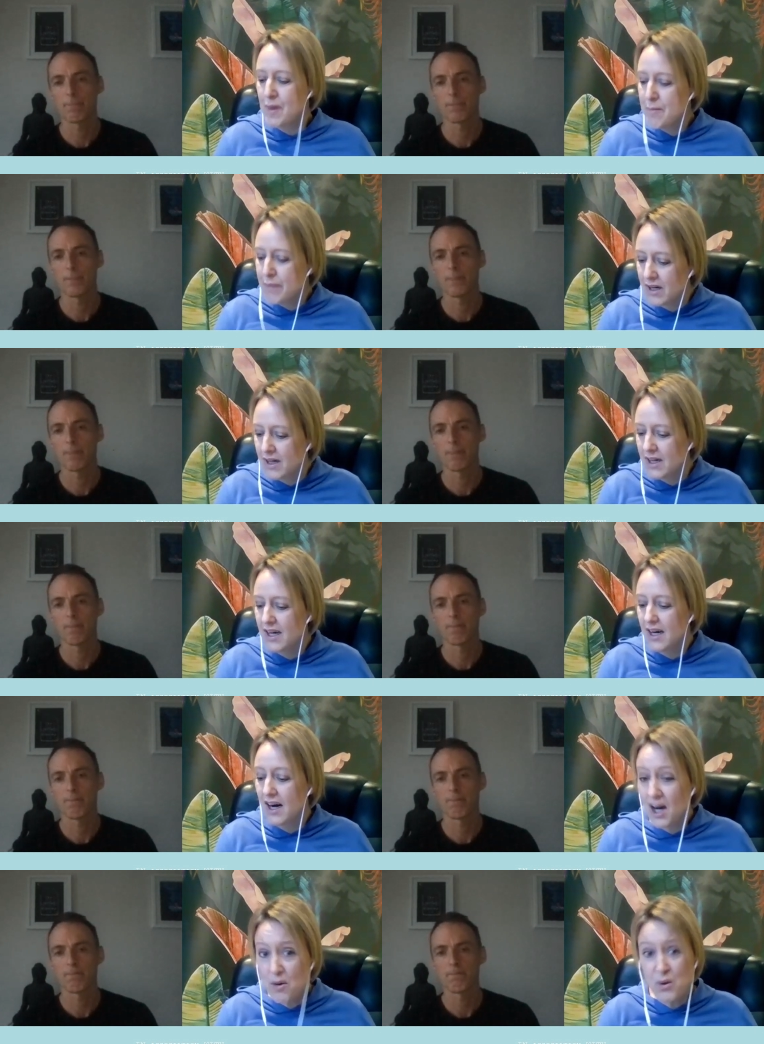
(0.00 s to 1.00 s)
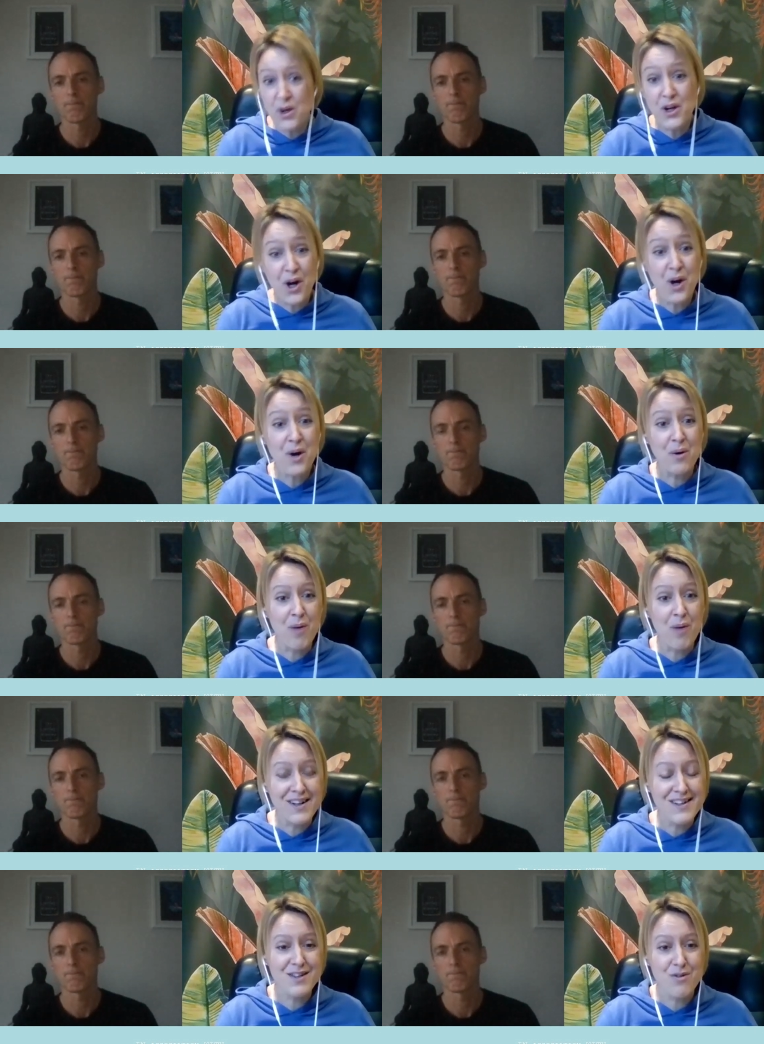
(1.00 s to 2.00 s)
Speaker 1: But I want to know
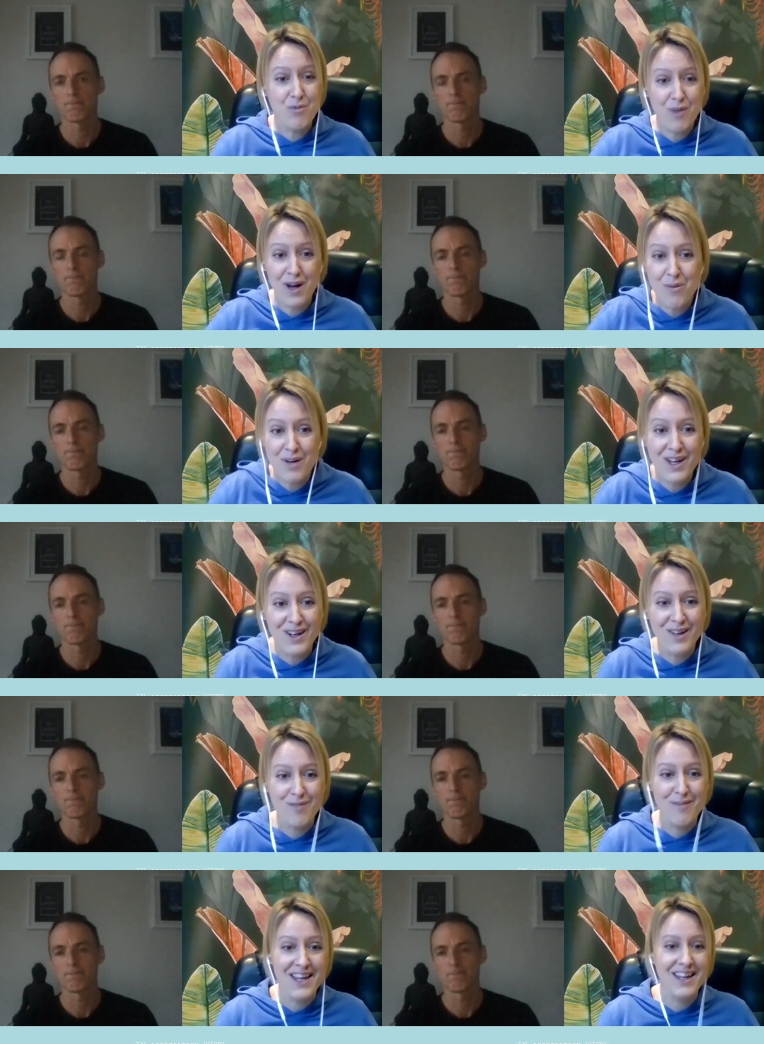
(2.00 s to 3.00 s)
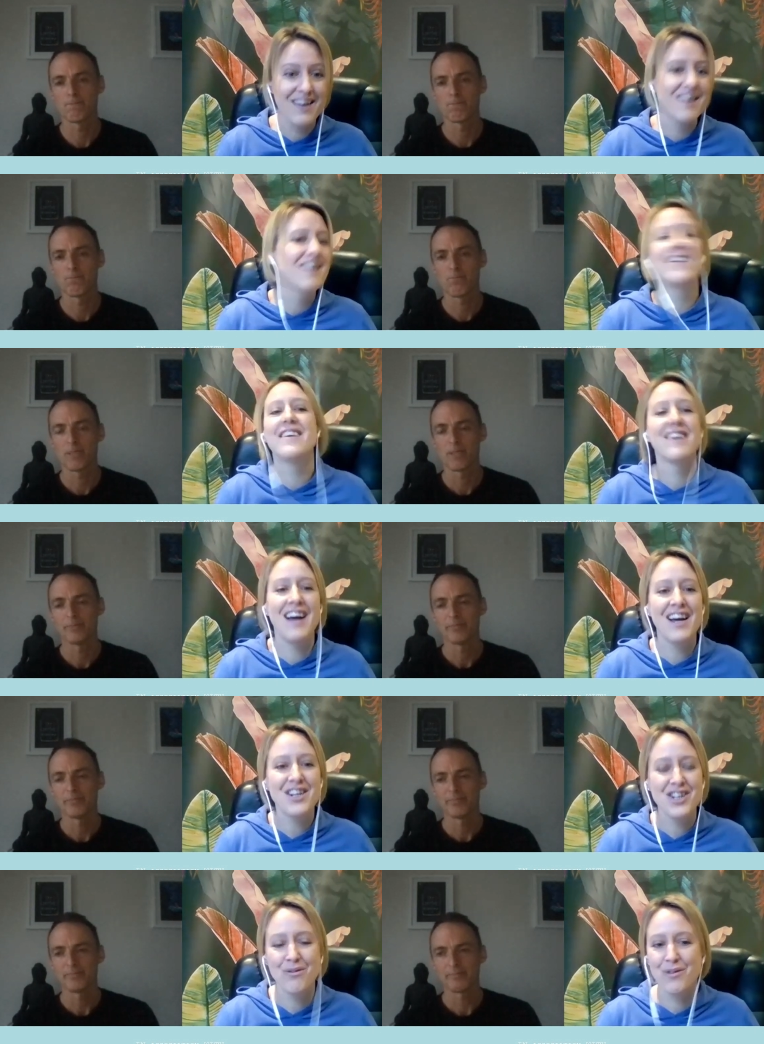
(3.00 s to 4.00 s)
when's when are we going to meet
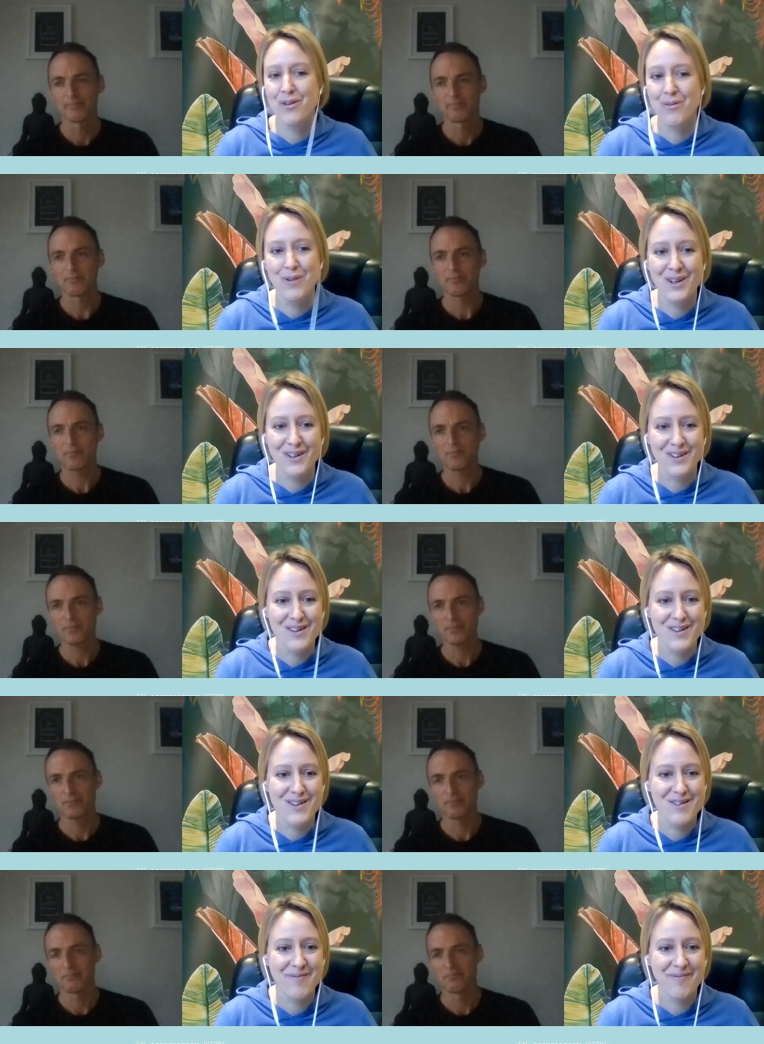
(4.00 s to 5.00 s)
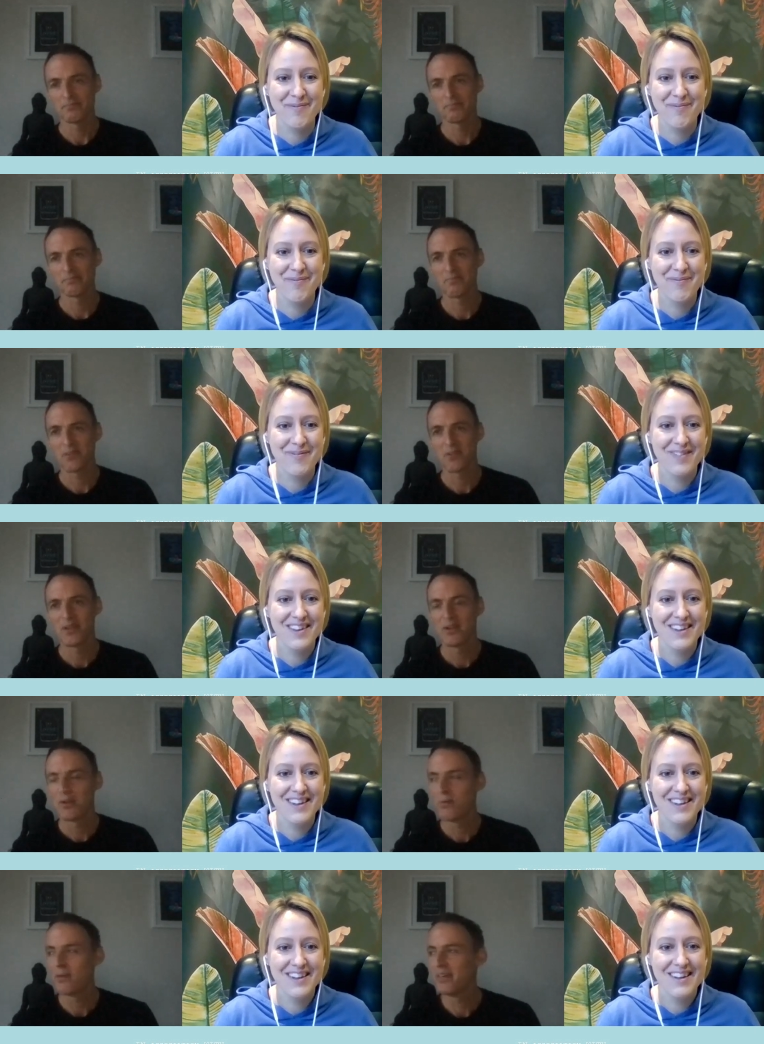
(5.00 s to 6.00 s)
Ashu in the world?
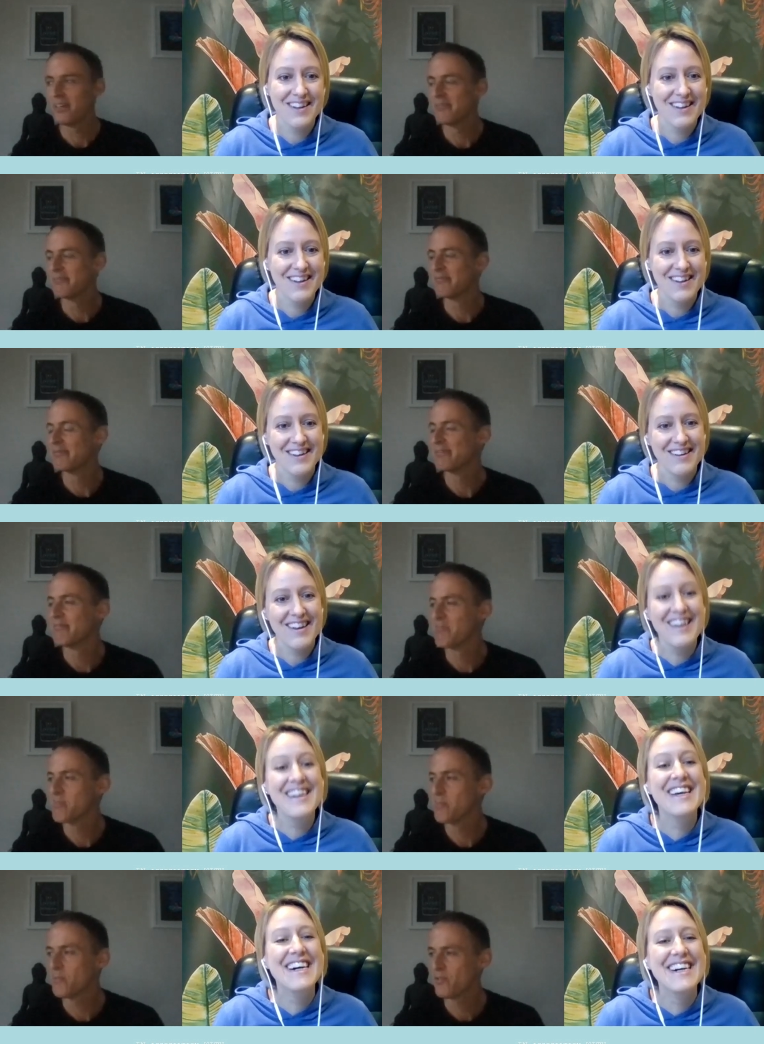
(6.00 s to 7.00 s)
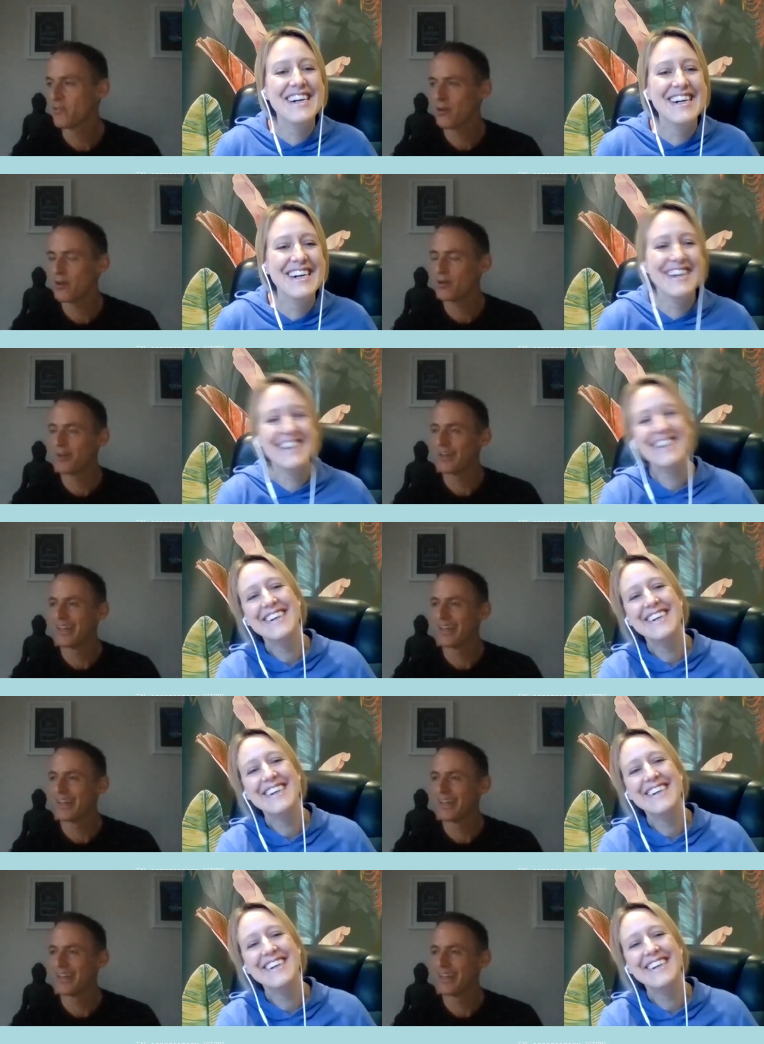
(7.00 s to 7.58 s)
Speaker 2: Well, so